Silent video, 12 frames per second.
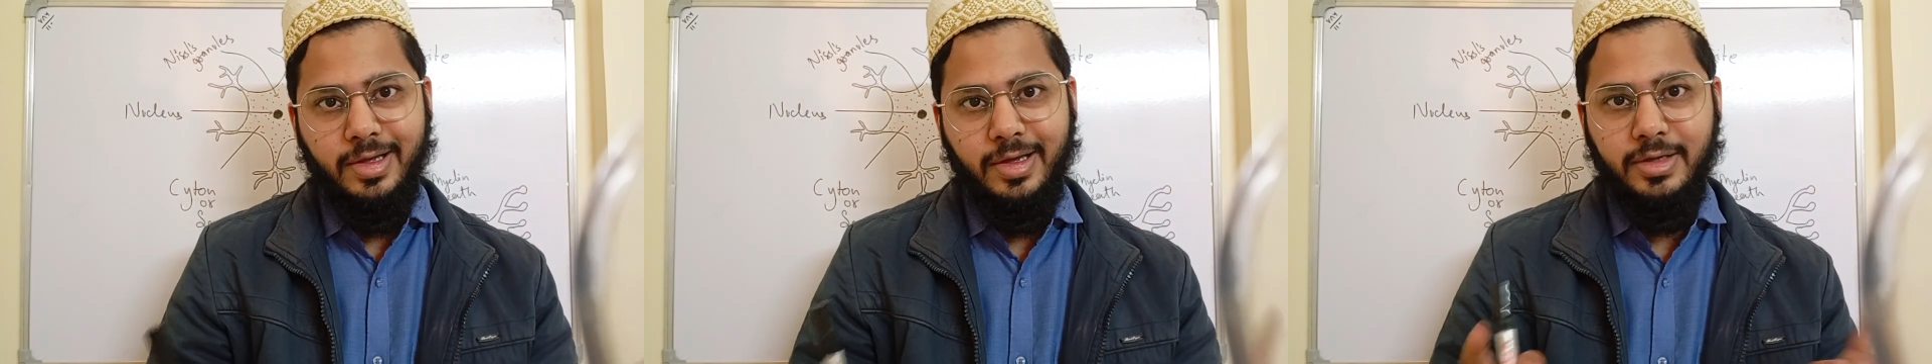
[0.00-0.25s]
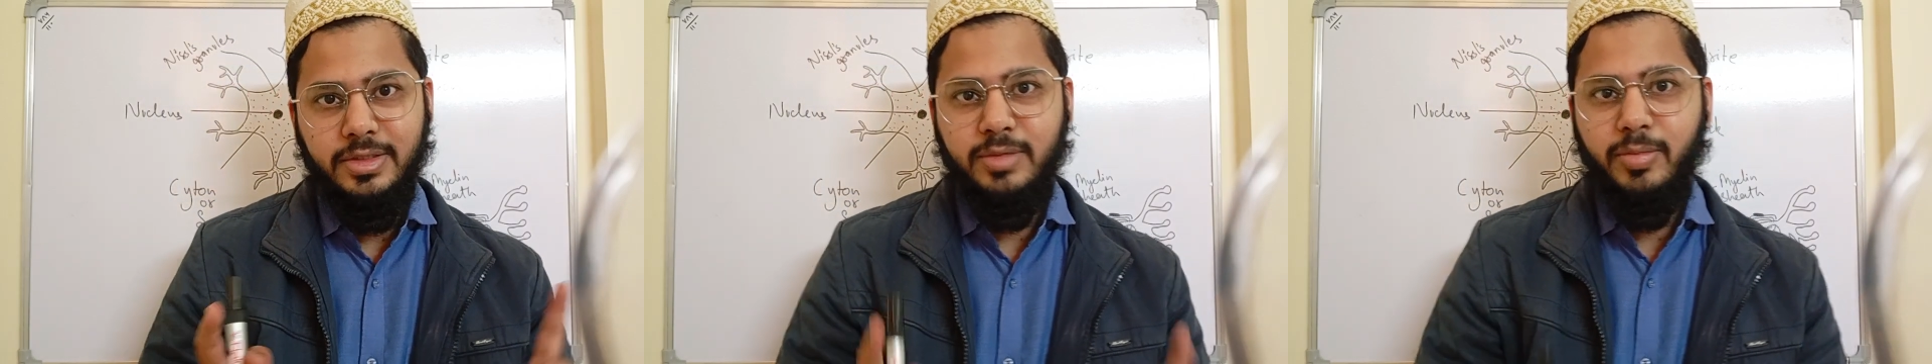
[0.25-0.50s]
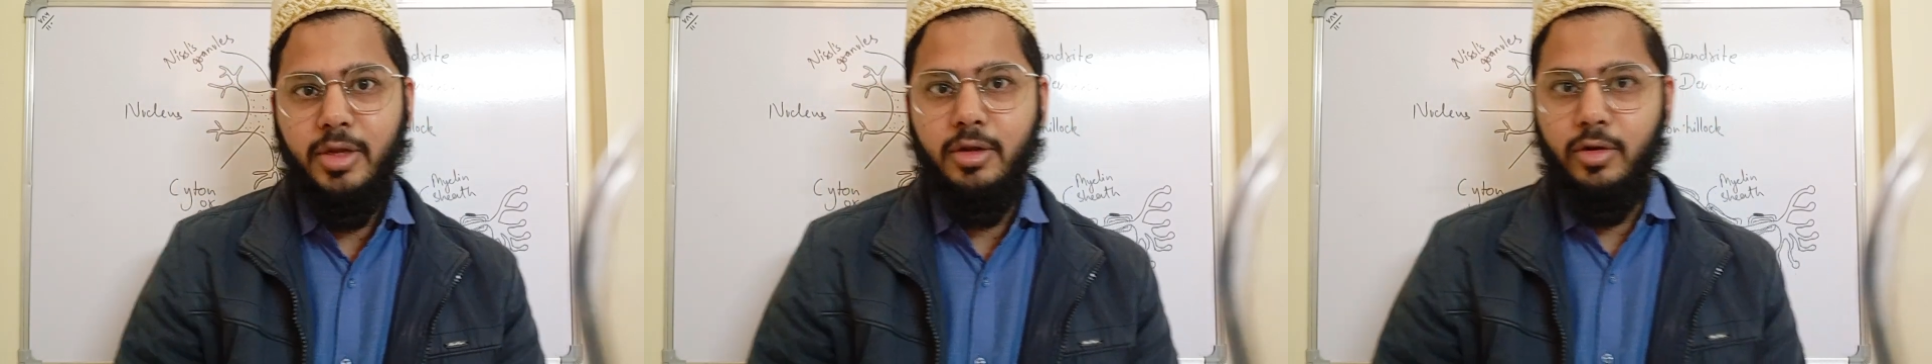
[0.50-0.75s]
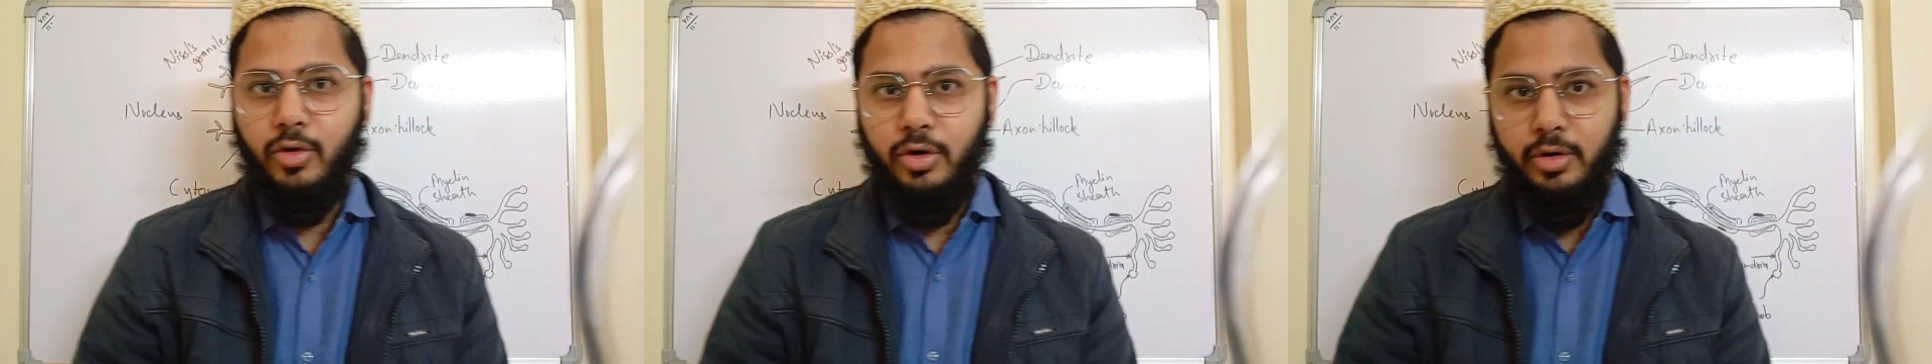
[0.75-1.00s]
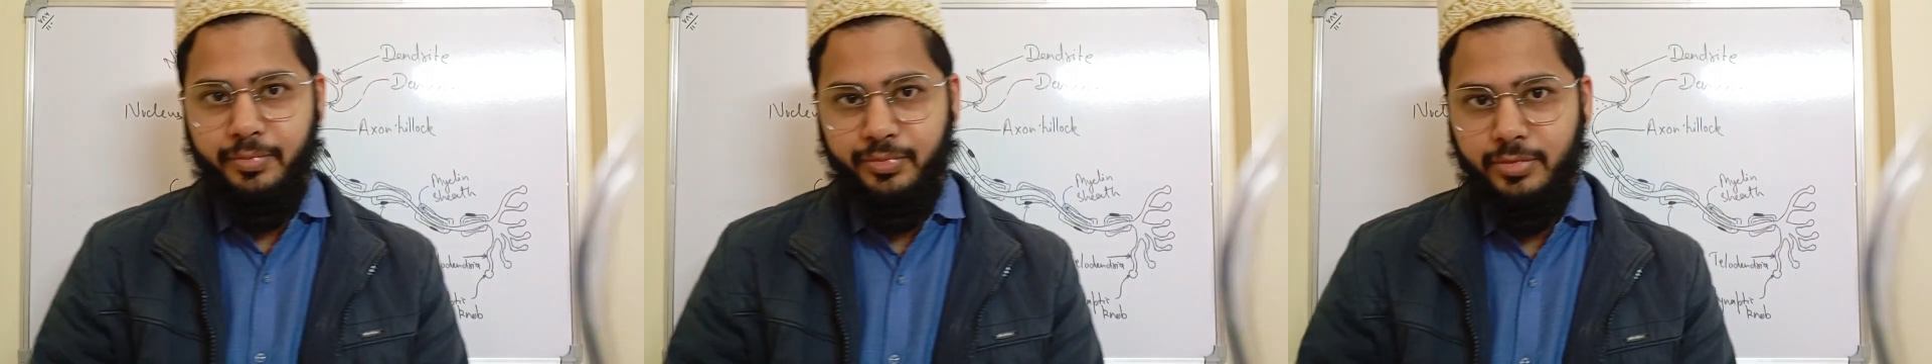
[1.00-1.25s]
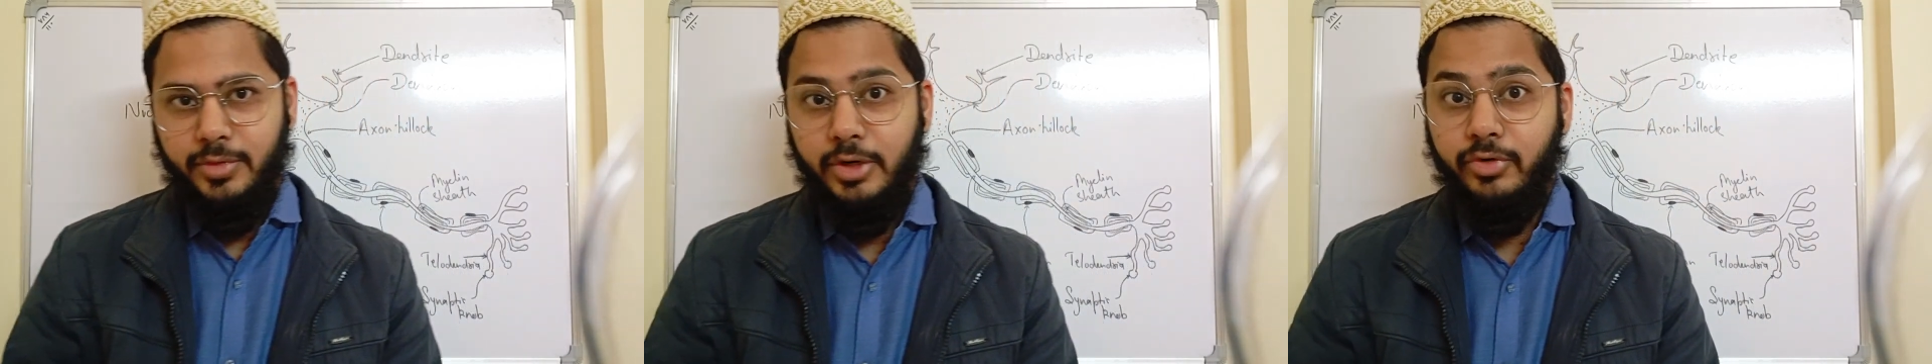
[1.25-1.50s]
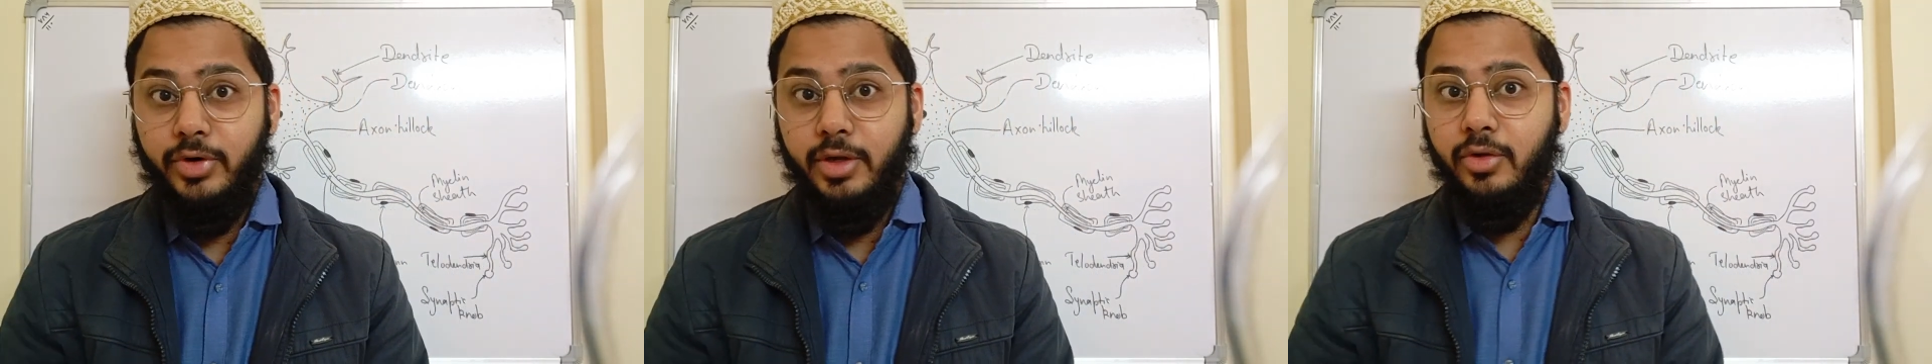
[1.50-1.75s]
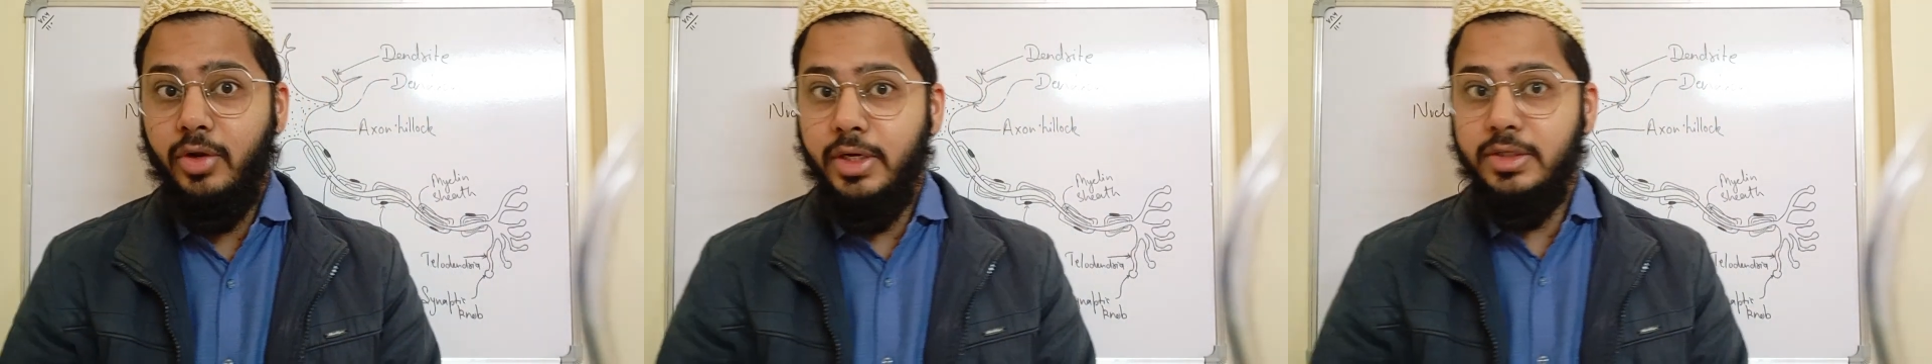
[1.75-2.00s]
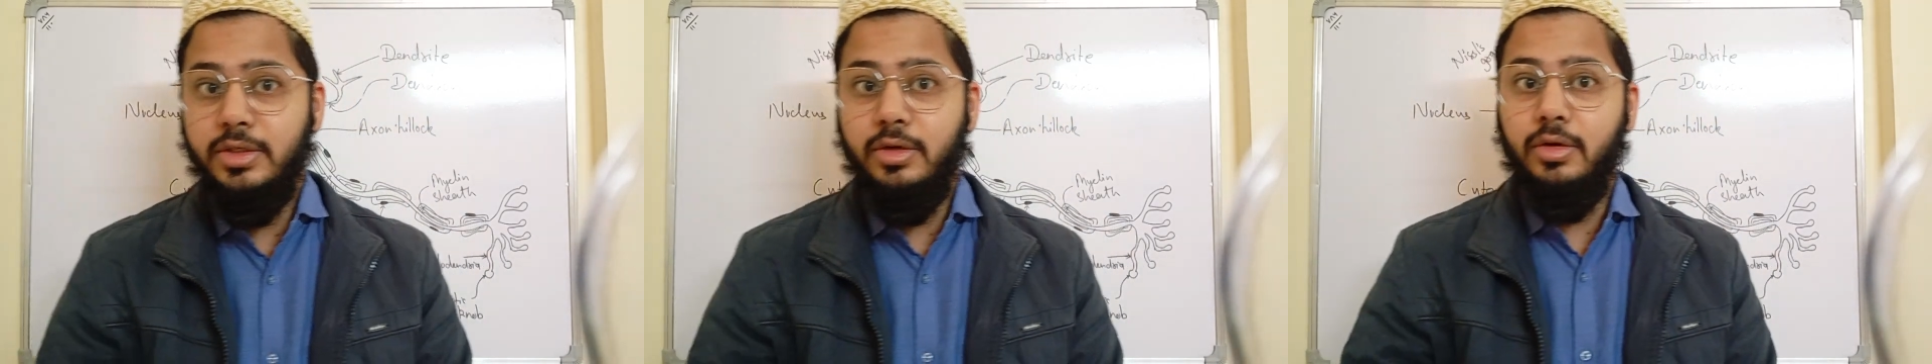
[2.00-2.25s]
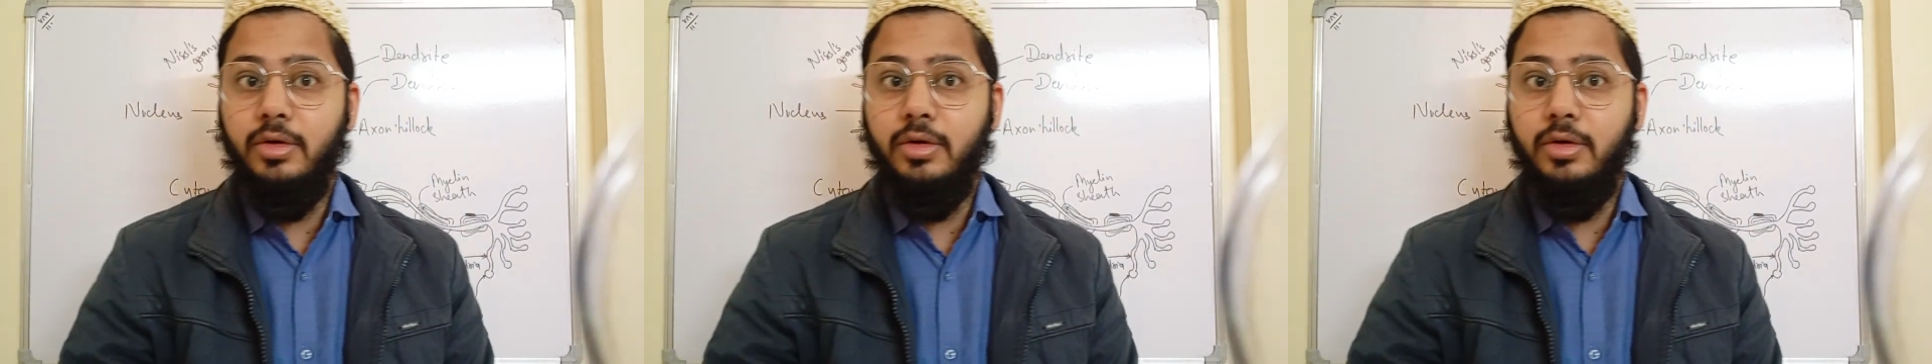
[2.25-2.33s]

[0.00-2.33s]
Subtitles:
and spinal cord that regulates and